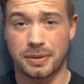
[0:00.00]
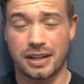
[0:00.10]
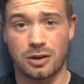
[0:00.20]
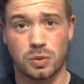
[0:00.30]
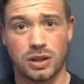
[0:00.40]
but
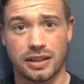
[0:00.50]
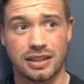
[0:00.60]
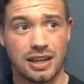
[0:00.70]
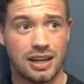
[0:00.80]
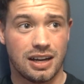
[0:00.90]
not
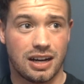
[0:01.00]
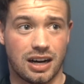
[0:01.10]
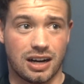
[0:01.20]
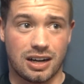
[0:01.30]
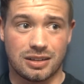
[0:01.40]
really.
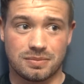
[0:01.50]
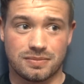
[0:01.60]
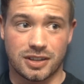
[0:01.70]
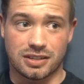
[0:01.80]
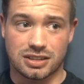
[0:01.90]

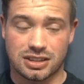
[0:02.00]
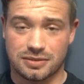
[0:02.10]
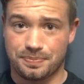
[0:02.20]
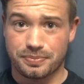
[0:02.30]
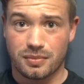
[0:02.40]
There's